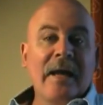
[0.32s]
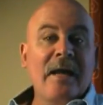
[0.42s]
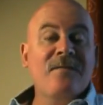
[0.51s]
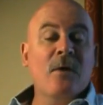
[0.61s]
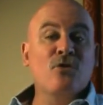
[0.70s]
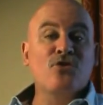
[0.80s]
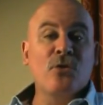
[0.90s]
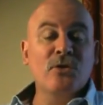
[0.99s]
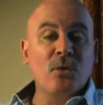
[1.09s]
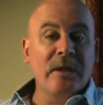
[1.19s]
Hey folks,
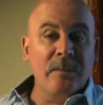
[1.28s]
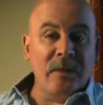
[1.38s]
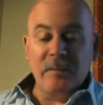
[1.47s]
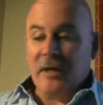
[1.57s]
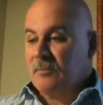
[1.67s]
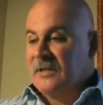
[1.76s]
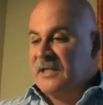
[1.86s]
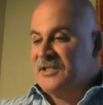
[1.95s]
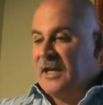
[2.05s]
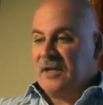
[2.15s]
Troy Dooley, MLM Help
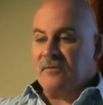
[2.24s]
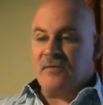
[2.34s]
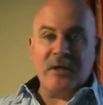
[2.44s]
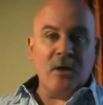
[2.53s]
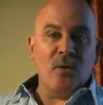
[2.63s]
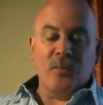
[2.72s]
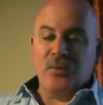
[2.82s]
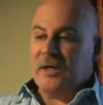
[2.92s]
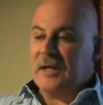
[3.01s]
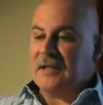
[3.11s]
Desk. Second video we're
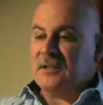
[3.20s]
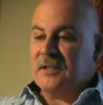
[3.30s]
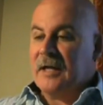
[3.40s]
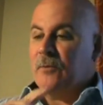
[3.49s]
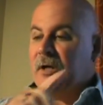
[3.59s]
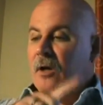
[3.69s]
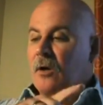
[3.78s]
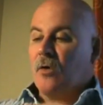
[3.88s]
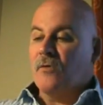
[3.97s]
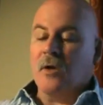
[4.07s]
putting out today. We got
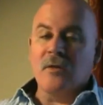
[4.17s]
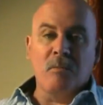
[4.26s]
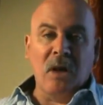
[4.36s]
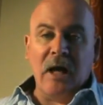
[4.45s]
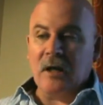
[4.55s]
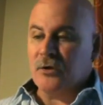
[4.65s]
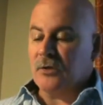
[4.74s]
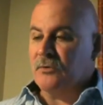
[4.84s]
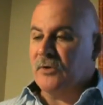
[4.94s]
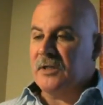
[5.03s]
over on the blog. You
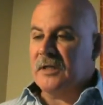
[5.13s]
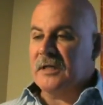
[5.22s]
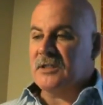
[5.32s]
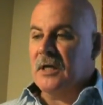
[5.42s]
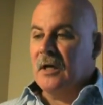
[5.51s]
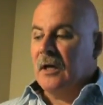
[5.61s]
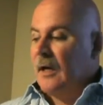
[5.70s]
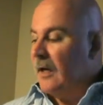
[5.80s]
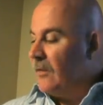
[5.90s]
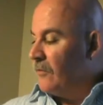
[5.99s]
can read this.
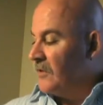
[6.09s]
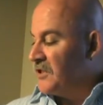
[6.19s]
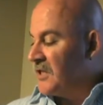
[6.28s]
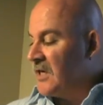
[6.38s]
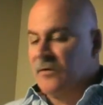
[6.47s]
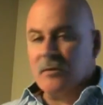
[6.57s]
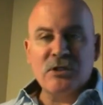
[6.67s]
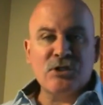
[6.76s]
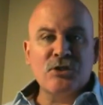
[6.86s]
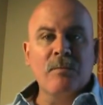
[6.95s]
The receiver,
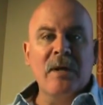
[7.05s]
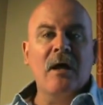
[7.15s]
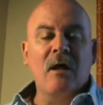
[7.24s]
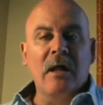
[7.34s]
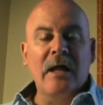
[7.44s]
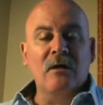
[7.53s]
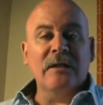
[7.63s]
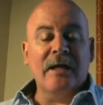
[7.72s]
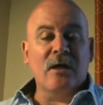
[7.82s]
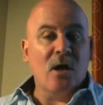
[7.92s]
Mr. Bell, held
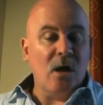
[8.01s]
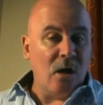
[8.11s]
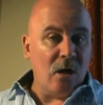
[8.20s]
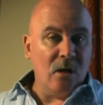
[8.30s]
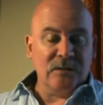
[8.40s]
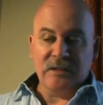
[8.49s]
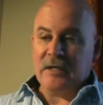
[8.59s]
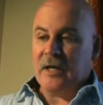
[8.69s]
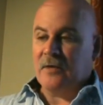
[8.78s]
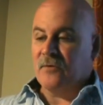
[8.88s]
a call
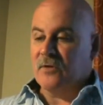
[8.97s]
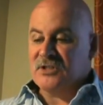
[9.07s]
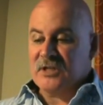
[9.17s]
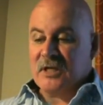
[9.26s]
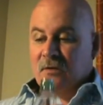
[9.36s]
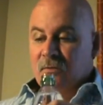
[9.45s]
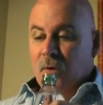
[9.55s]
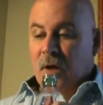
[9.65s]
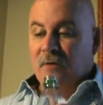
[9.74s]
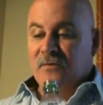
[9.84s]
today for the Zeek
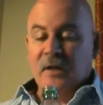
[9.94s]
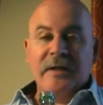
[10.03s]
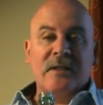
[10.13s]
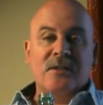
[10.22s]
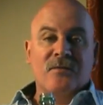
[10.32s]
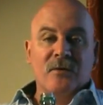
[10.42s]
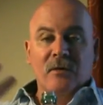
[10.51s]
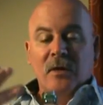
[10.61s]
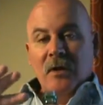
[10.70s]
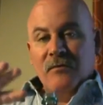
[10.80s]
affiliates
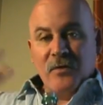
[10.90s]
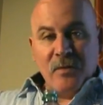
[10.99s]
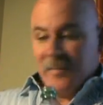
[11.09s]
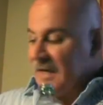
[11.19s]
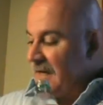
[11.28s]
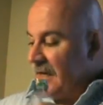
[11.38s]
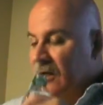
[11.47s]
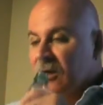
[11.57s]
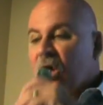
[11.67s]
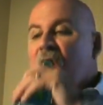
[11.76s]
for the media.